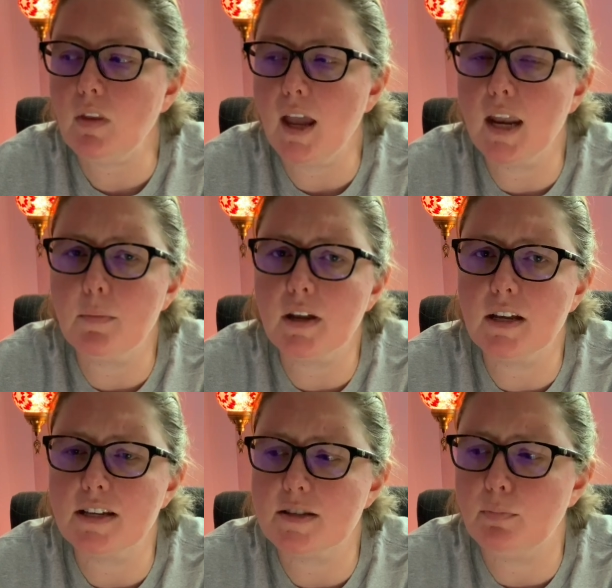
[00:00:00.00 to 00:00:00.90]
and I'm going to
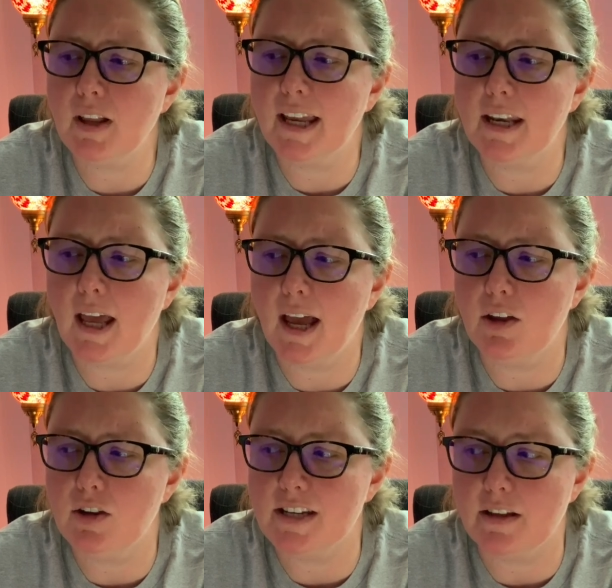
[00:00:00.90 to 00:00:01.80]
explain how
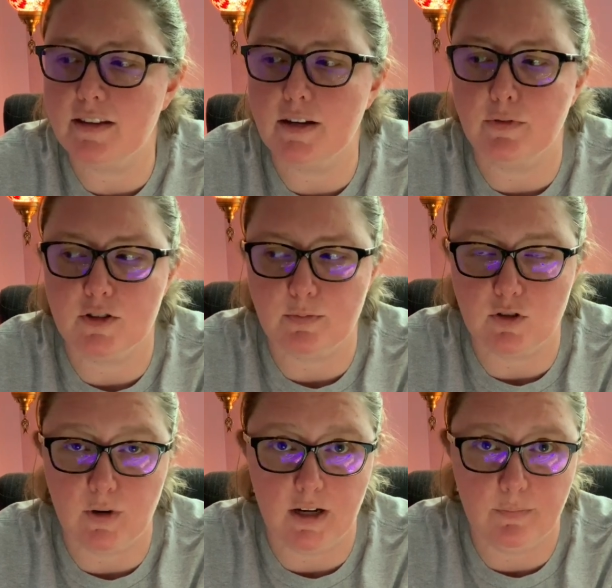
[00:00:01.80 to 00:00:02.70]
you can tell the difference
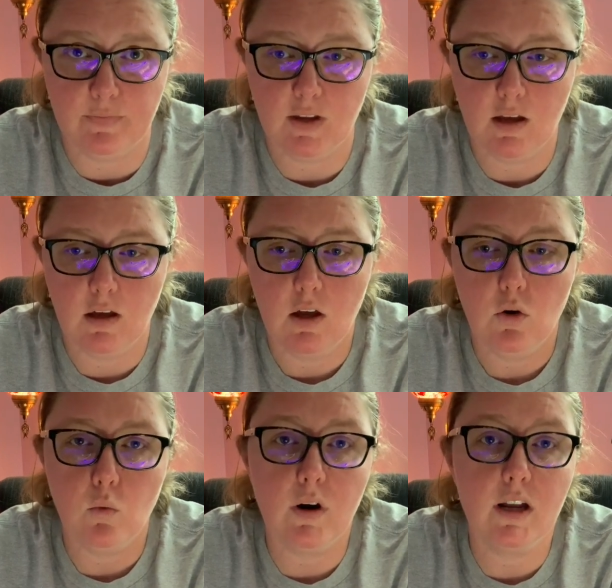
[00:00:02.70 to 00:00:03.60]
between them.
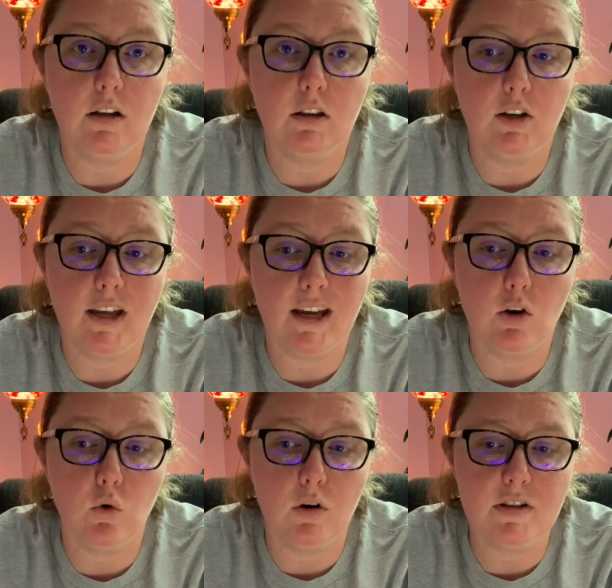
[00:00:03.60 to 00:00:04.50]
We're going to look at
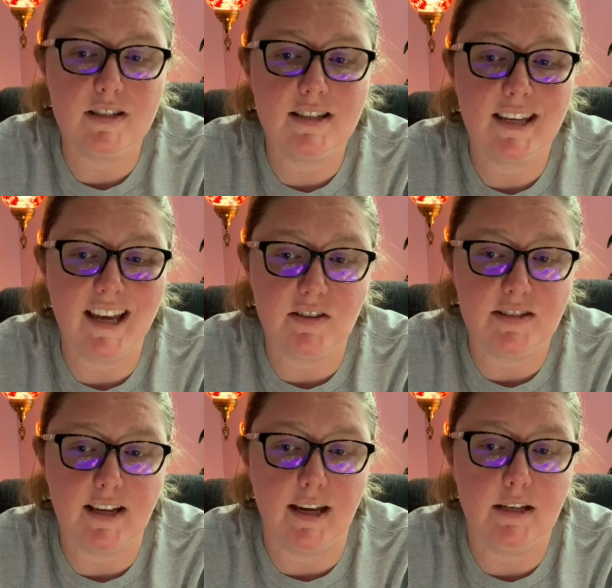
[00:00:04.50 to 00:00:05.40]
quartz,
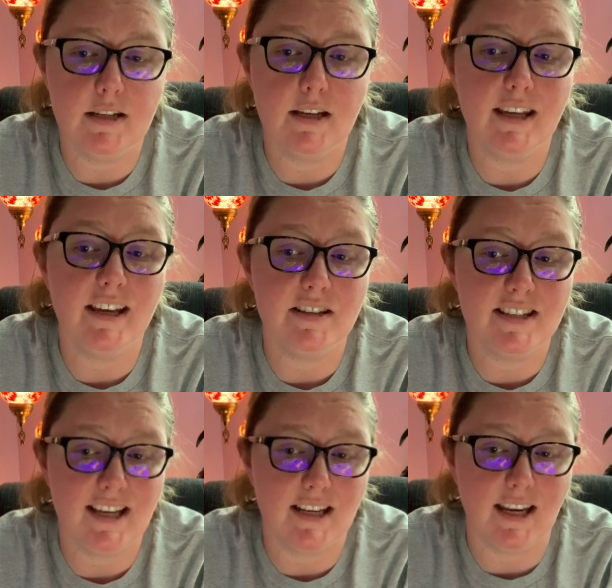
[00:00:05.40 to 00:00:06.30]
calcite,
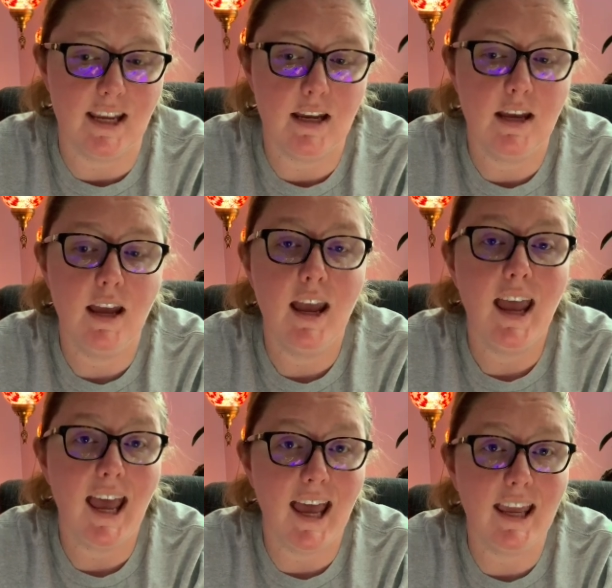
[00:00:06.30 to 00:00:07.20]
chalcedony,
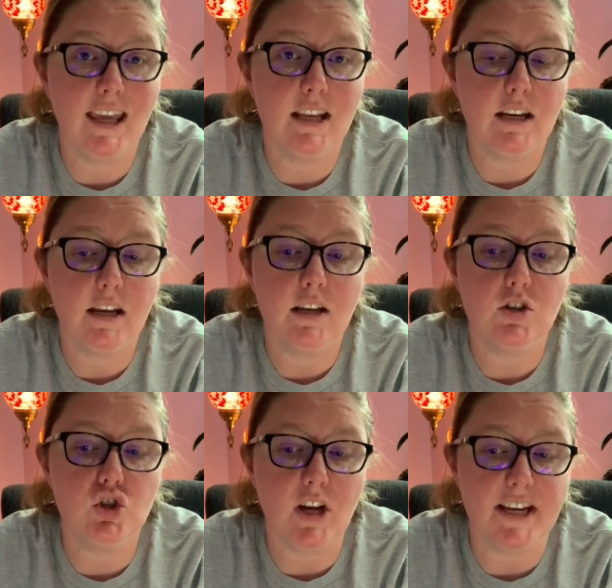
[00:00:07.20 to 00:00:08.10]
agate,
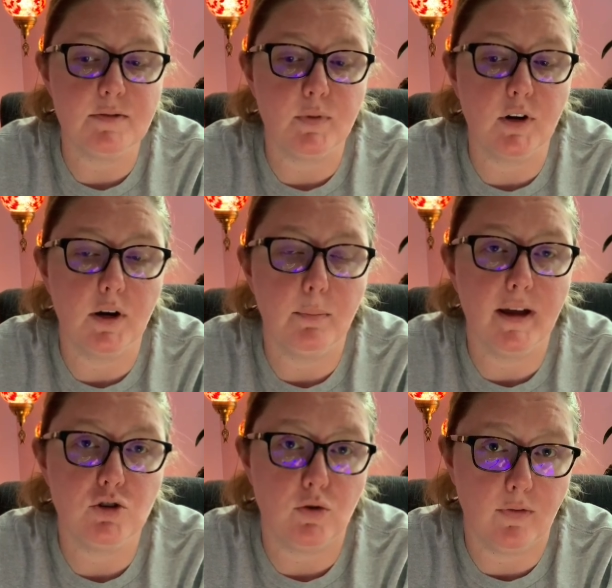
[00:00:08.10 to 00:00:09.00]
jasper,
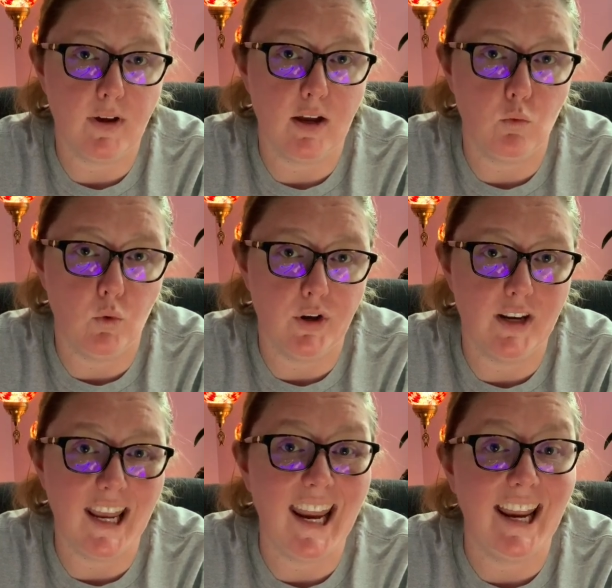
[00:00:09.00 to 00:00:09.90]
petrified
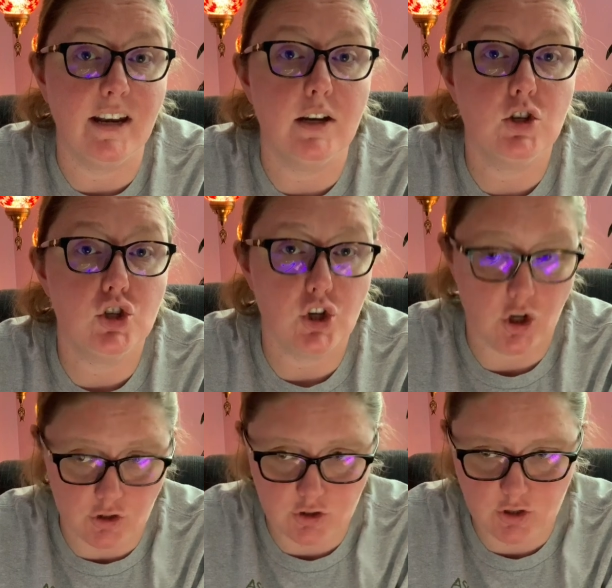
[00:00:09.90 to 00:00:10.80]
wood, and
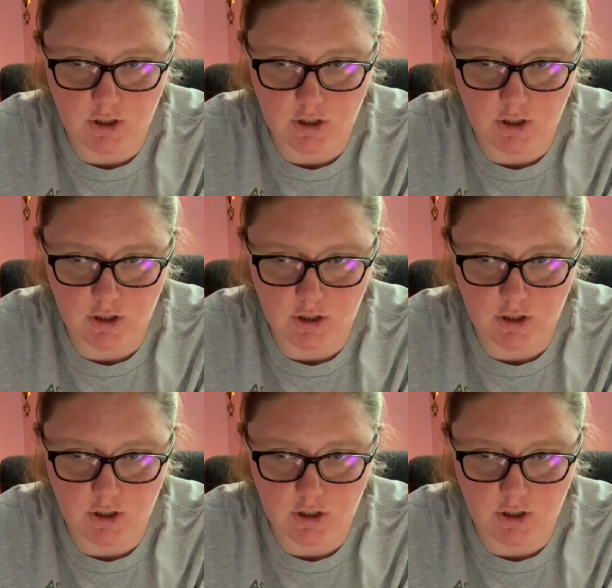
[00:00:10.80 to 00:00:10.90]
chert.